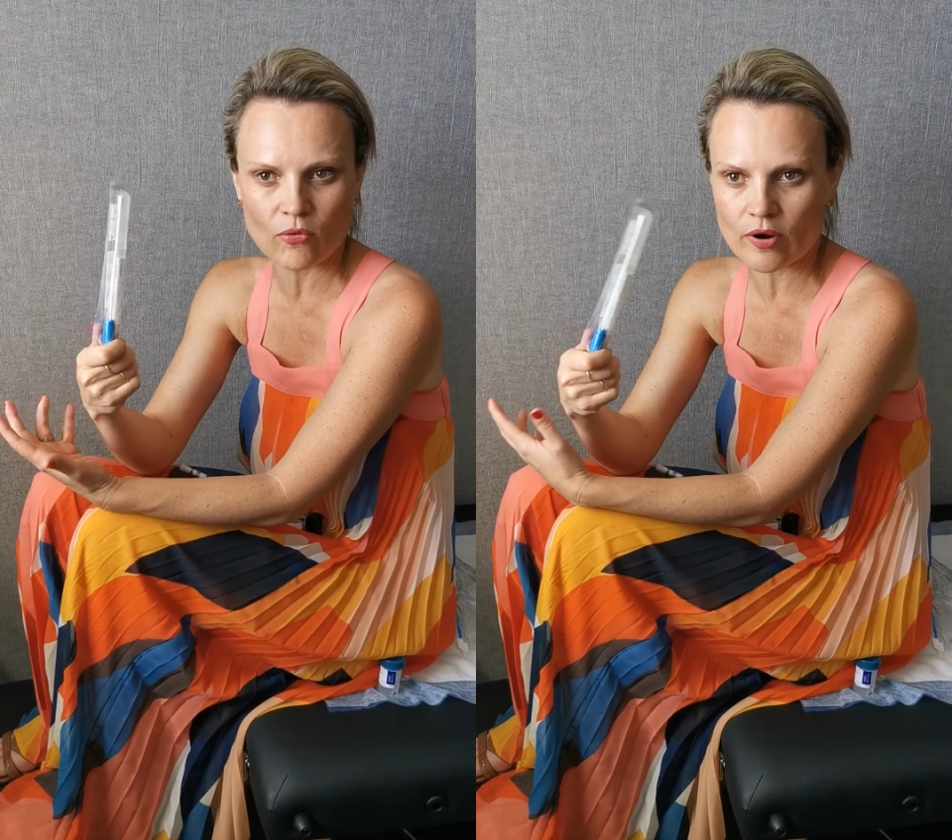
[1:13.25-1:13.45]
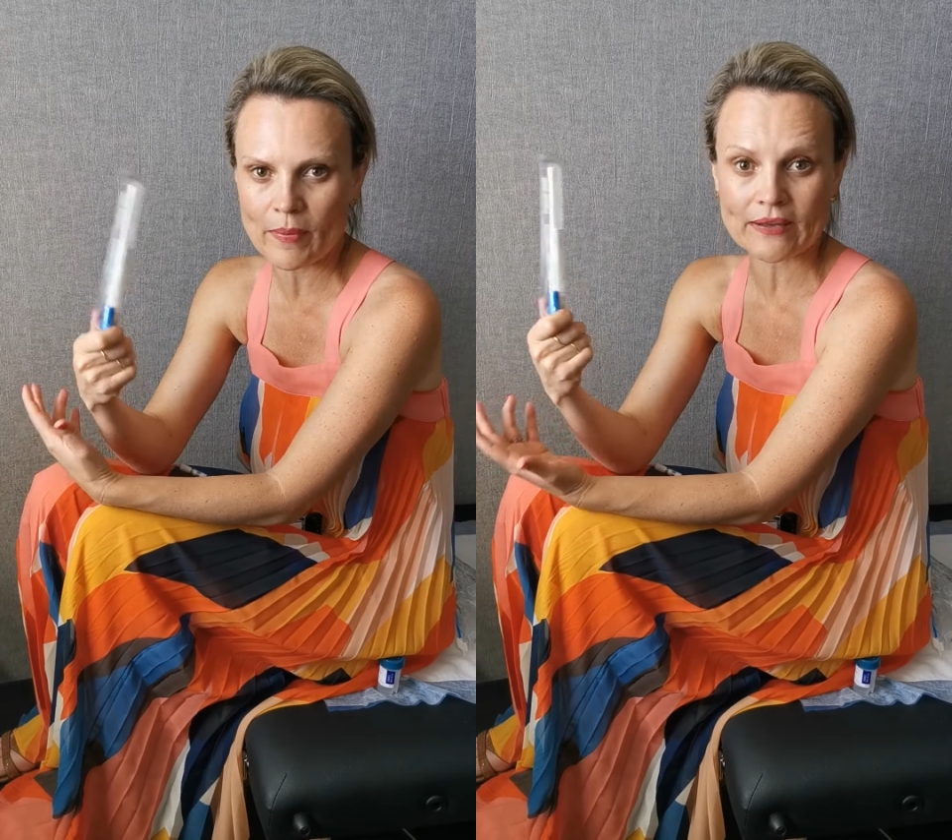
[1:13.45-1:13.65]

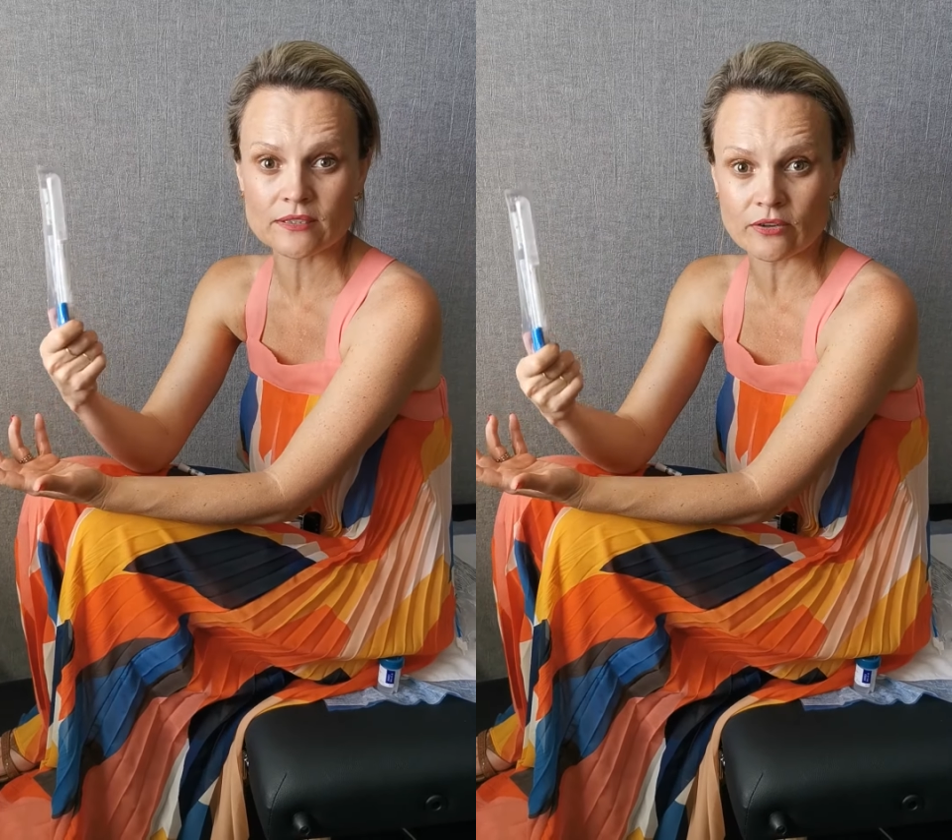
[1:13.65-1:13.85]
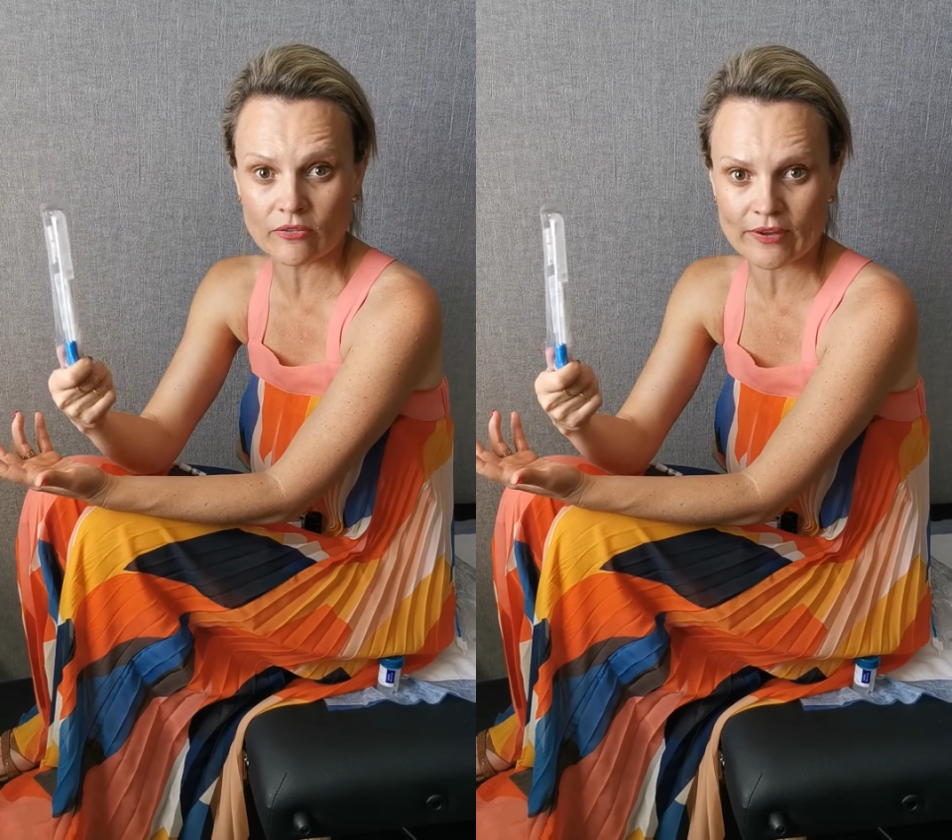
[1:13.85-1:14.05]
or a
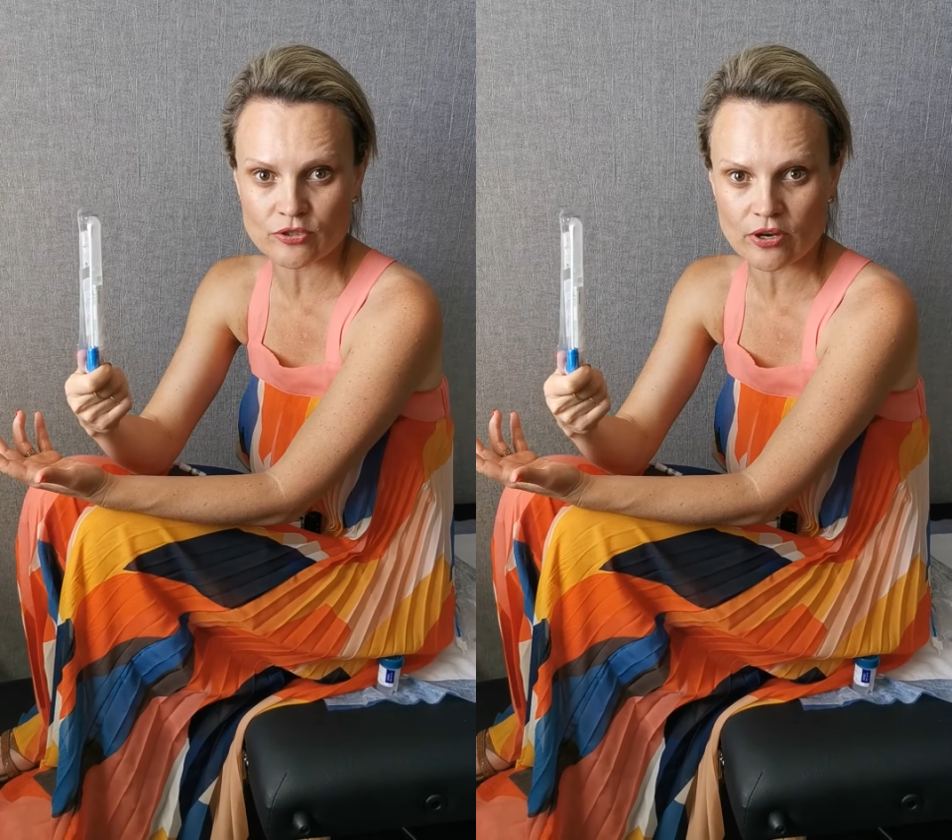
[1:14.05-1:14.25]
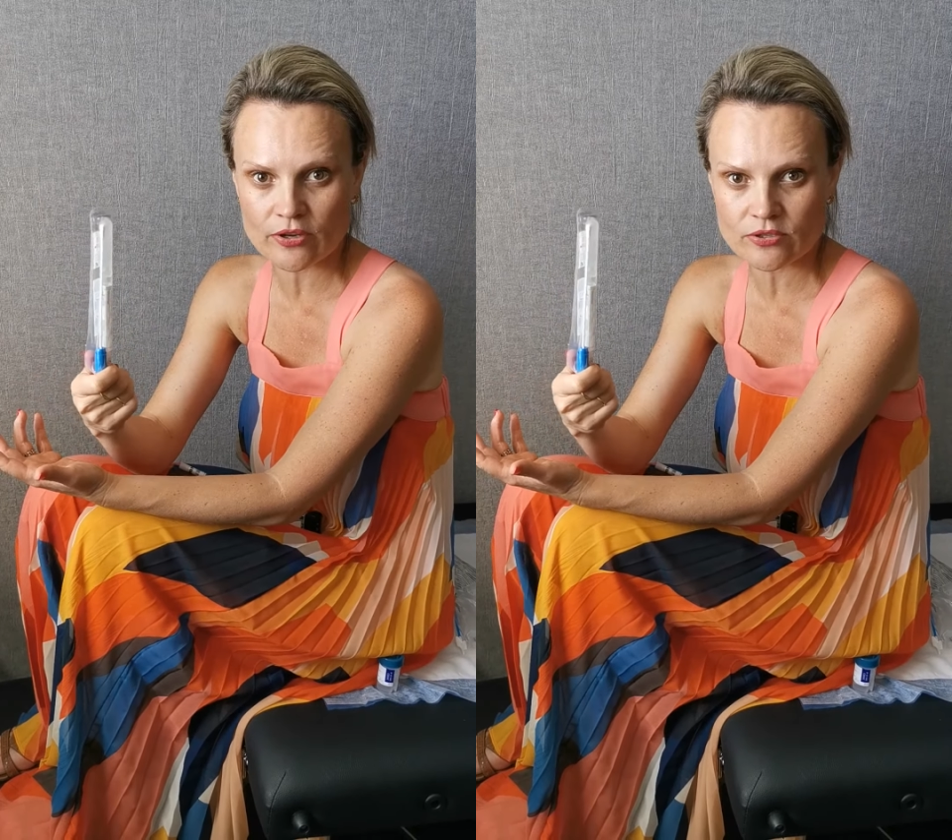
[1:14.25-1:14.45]
bacterial
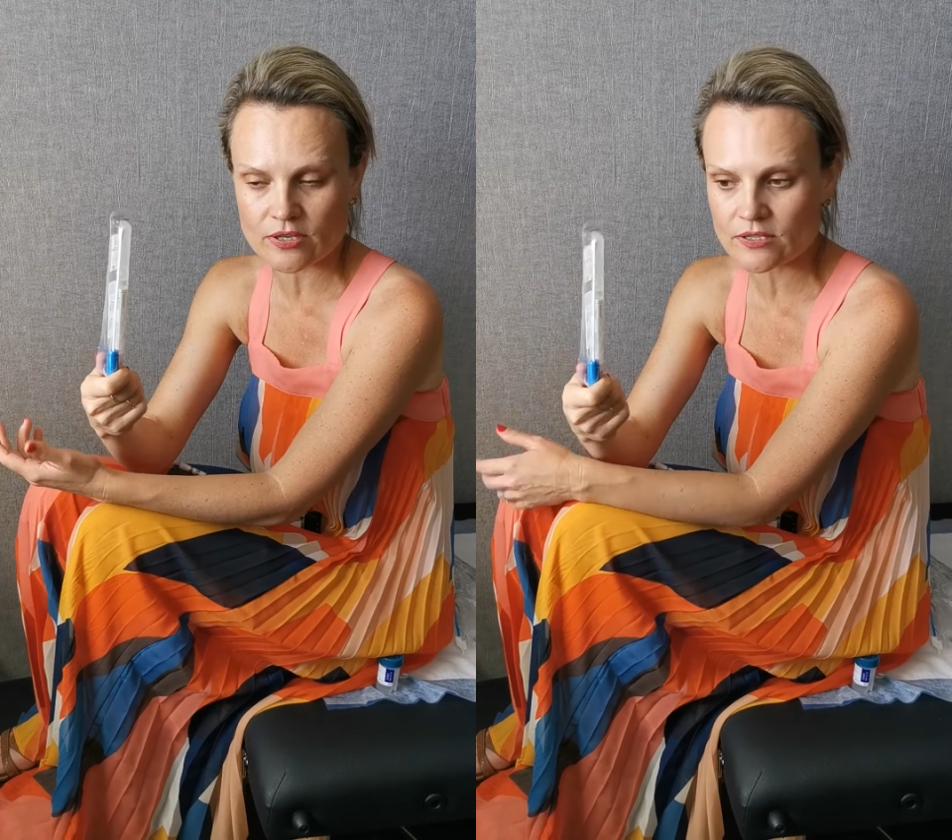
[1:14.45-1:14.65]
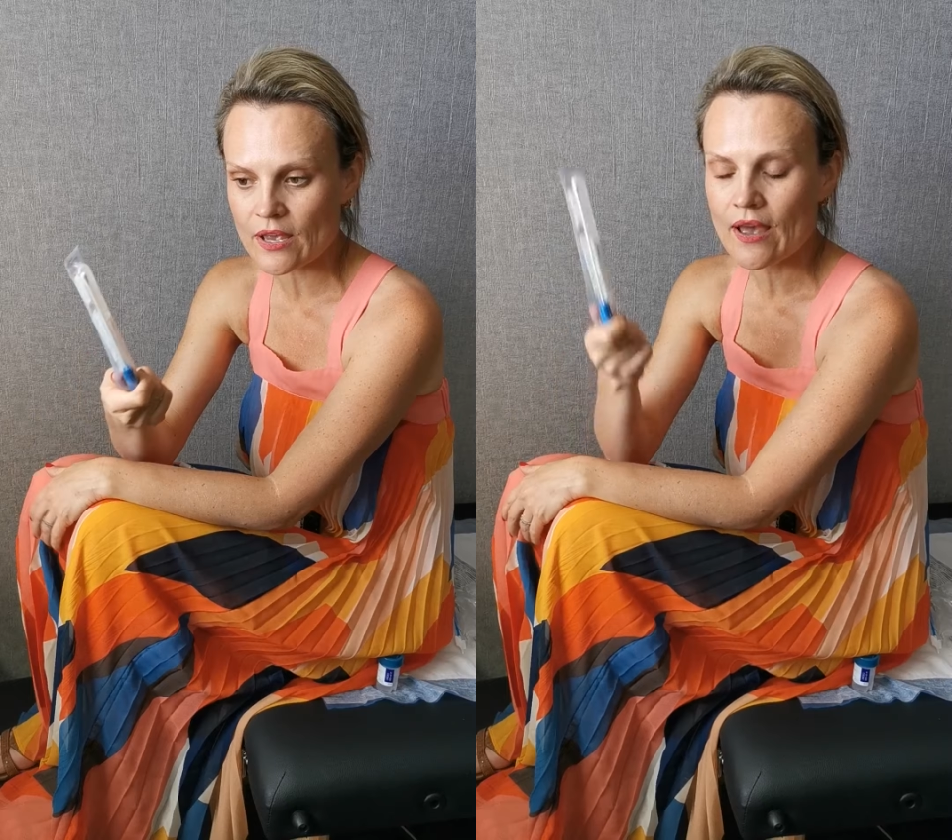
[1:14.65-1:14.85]

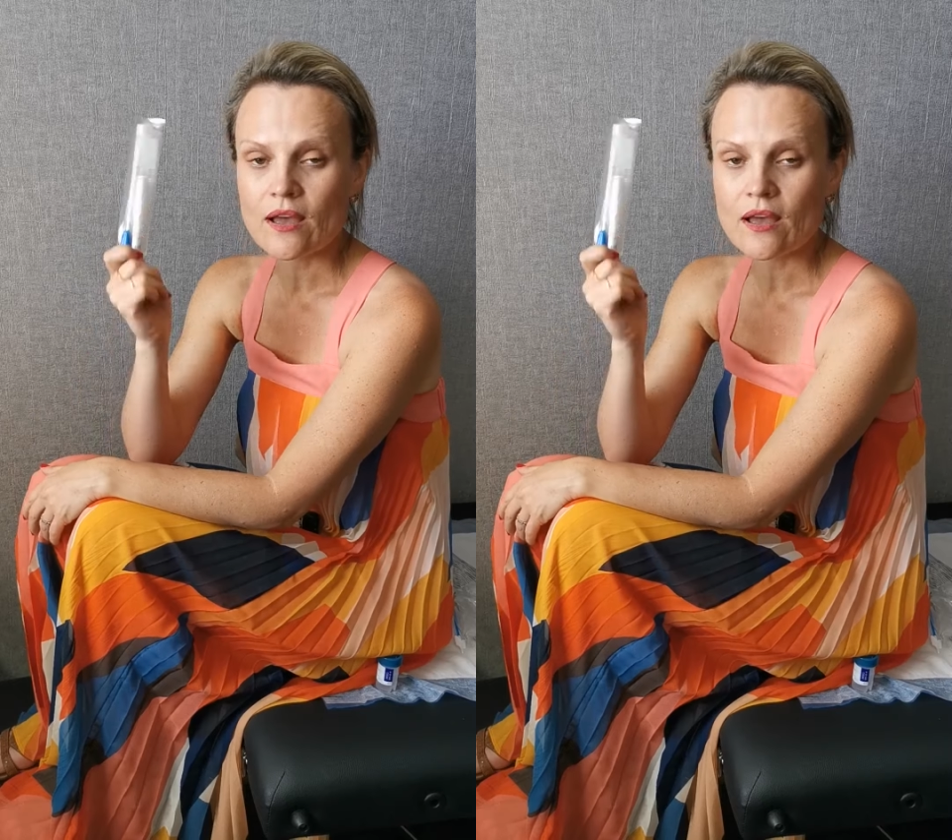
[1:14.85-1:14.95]
vaginosis,